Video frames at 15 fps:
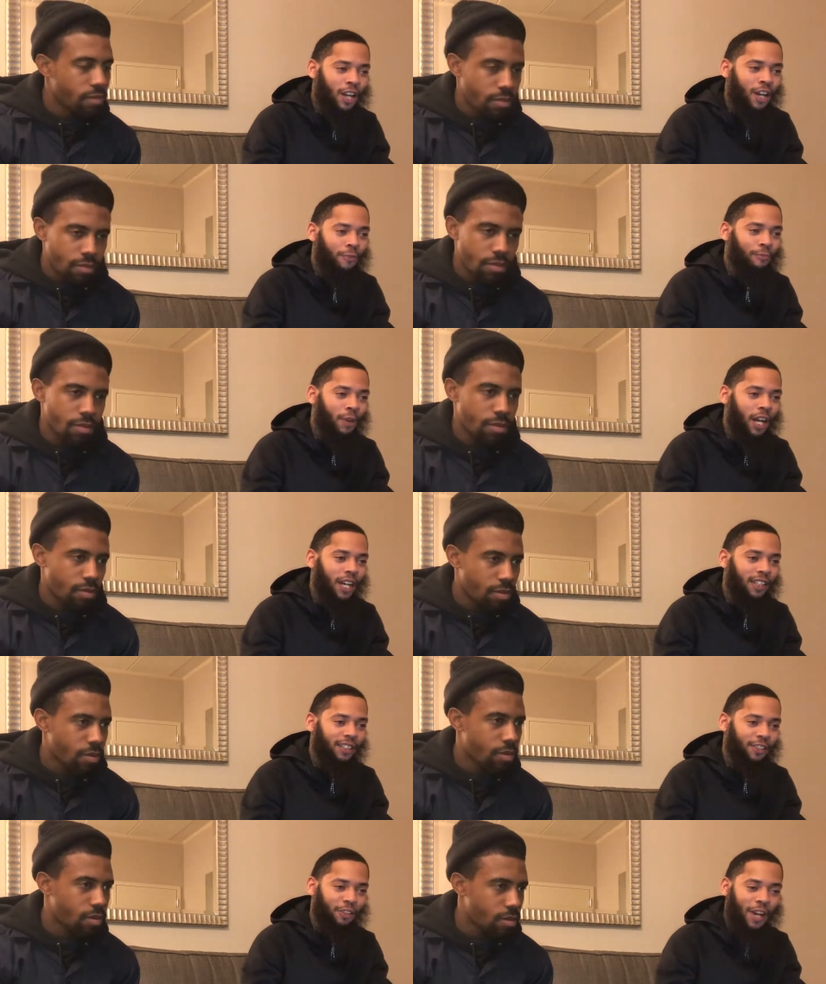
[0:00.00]

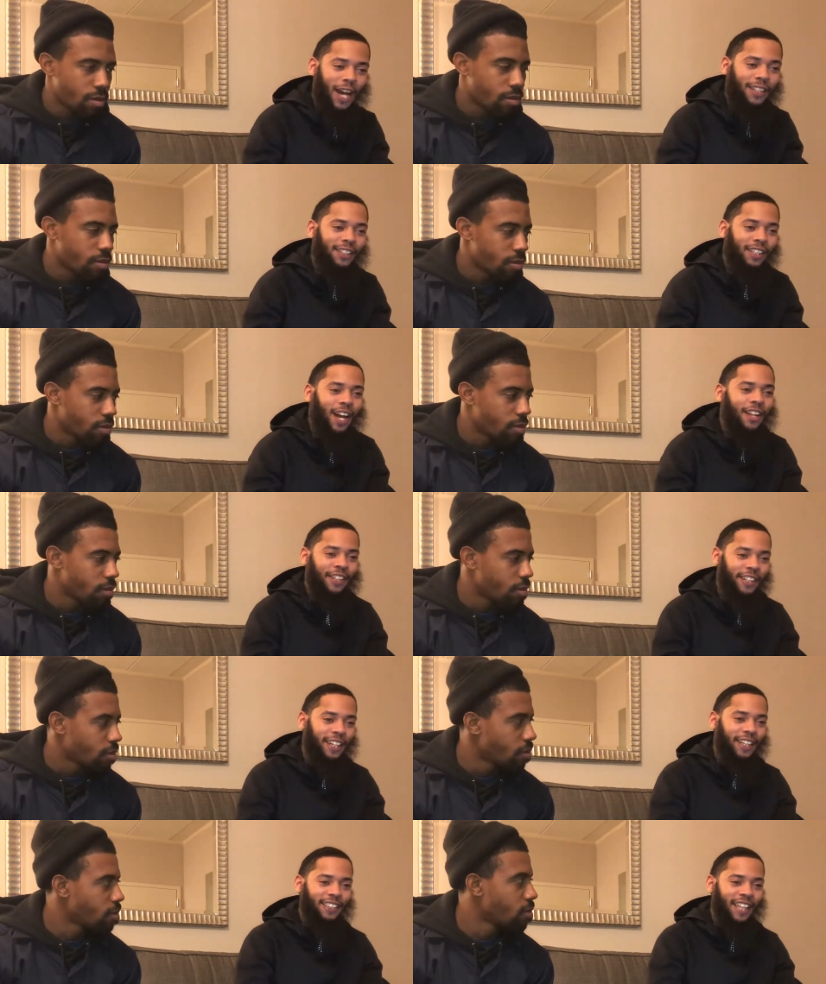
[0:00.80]
Speaker 1: But you got other
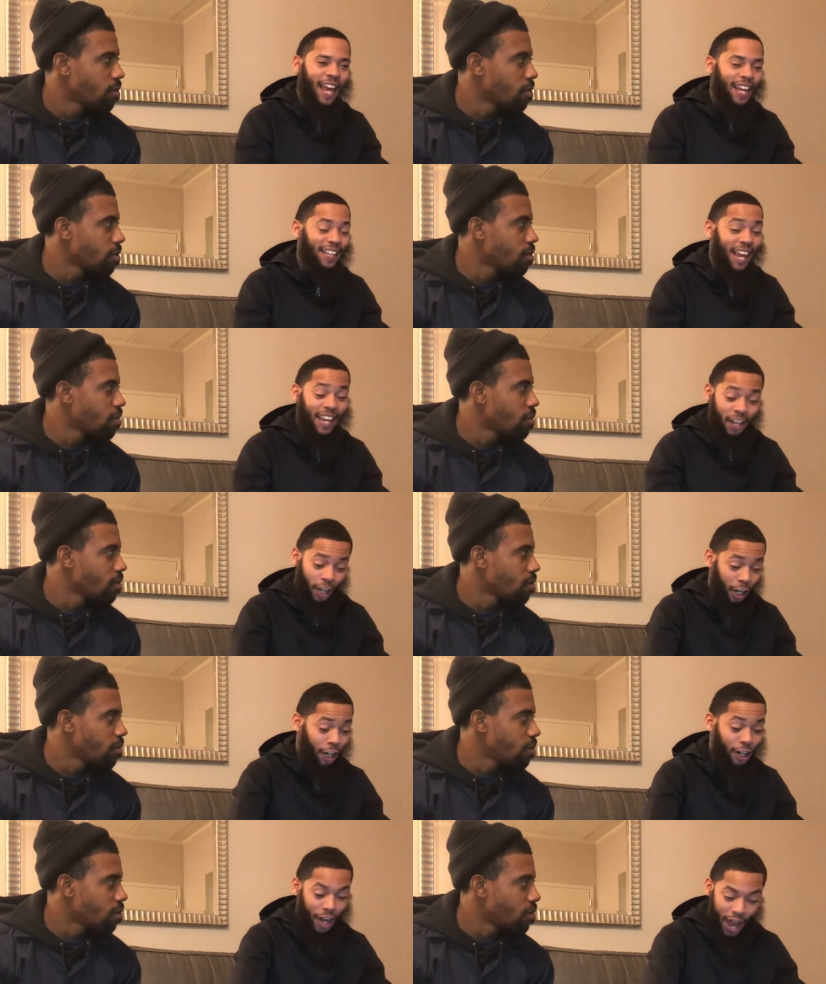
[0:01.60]
niggas that they
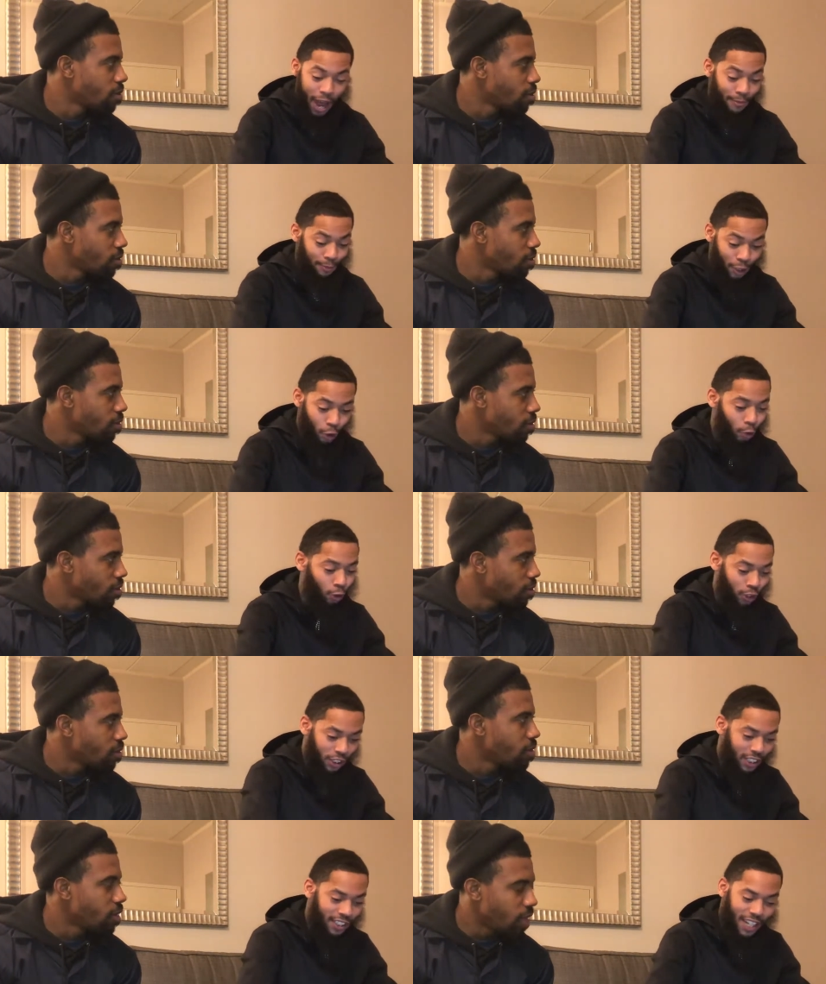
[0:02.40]
hood hop
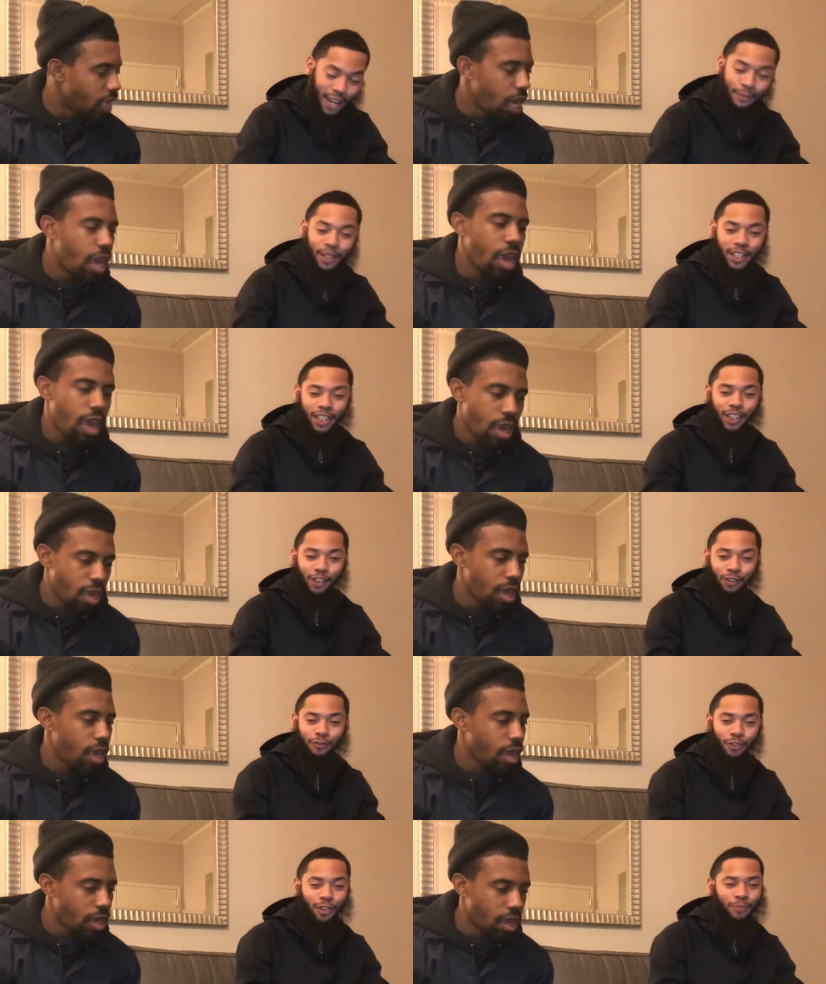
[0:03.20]
those neighborhoods. Yeah,
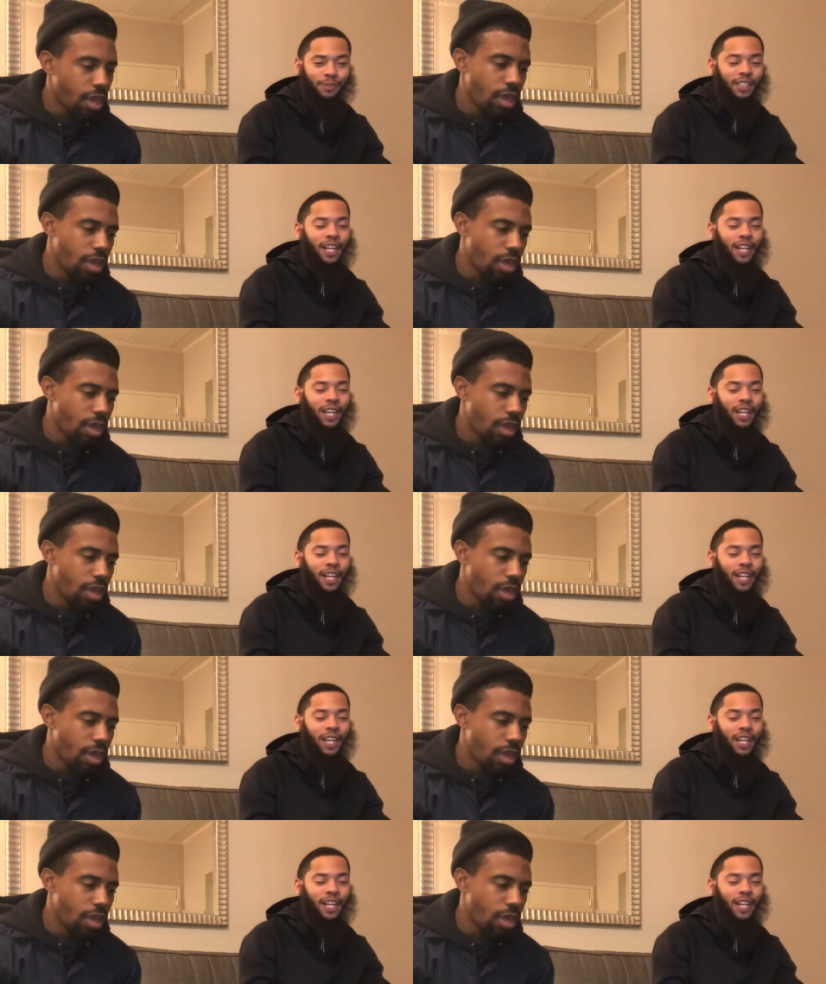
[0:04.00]
you know what I'm